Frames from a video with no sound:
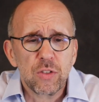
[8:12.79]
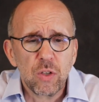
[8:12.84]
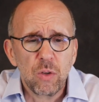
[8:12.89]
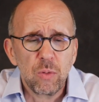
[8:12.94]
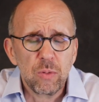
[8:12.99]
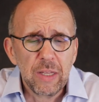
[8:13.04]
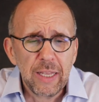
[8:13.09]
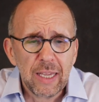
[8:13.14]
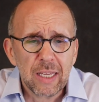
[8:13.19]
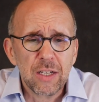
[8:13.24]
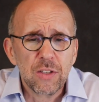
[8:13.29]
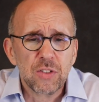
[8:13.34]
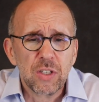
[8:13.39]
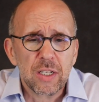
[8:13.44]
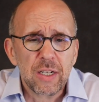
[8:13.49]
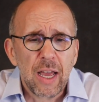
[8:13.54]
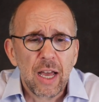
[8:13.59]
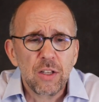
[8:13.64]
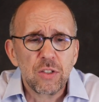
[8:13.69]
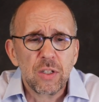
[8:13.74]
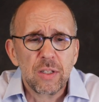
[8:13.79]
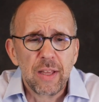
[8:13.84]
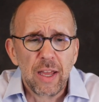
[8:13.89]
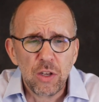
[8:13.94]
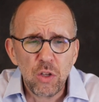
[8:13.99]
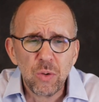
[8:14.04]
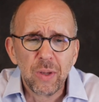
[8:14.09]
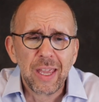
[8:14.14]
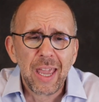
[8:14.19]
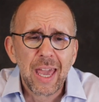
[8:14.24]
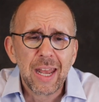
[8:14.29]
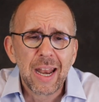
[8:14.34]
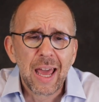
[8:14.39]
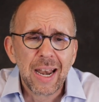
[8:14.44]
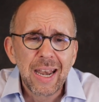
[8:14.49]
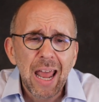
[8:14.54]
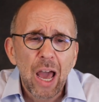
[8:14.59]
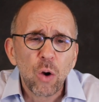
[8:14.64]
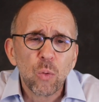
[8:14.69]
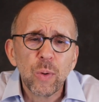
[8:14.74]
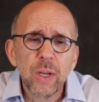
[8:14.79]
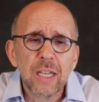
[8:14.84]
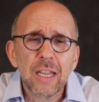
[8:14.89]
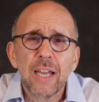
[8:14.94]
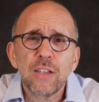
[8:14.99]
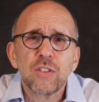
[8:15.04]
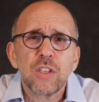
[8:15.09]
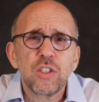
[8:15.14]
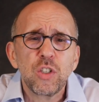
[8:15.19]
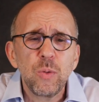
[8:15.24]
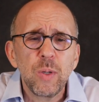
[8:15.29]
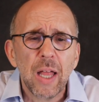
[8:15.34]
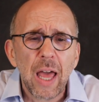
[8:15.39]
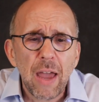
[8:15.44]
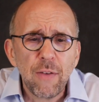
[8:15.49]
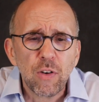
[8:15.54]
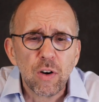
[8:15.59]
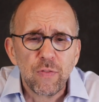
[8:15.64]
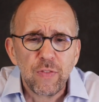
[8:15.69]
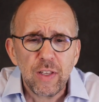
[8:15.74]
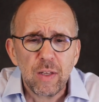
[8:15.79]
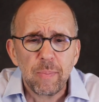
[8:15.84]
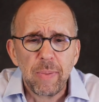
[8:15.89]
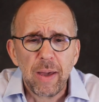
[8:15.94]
So Lincoln is acknowledging that. You cannot now realize that you will ever feel